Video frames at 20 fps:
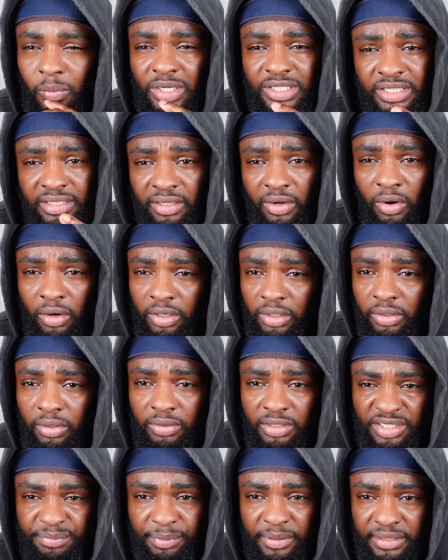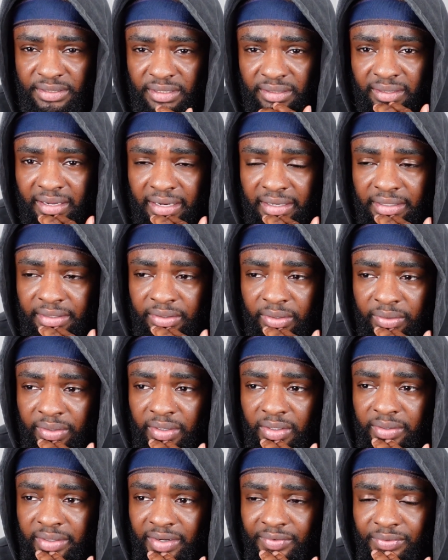which in the article it speaks to like, you know,
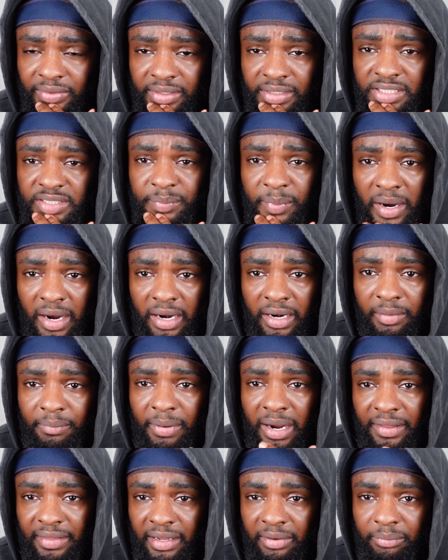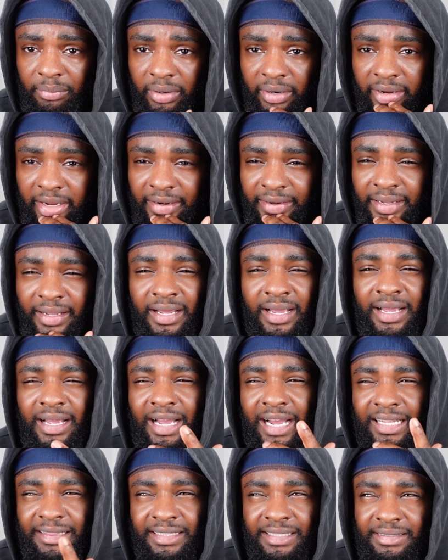they're definitely inspired by that brand.
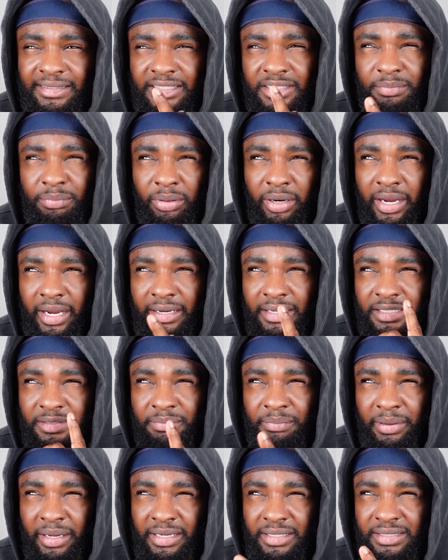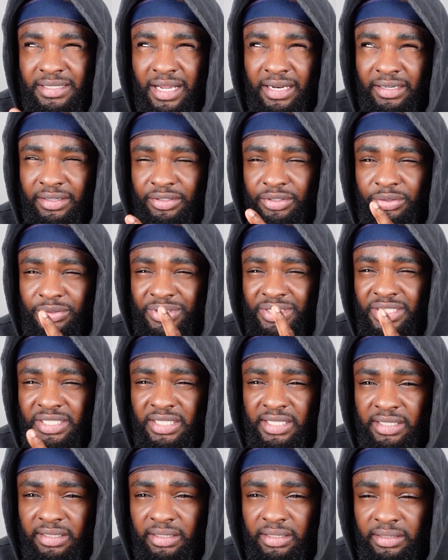I think this brand is based out of New
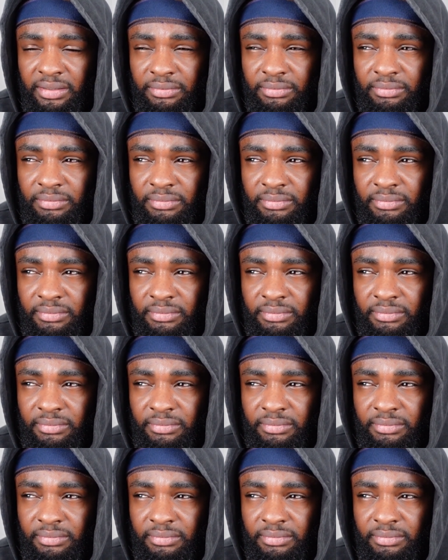Zealand.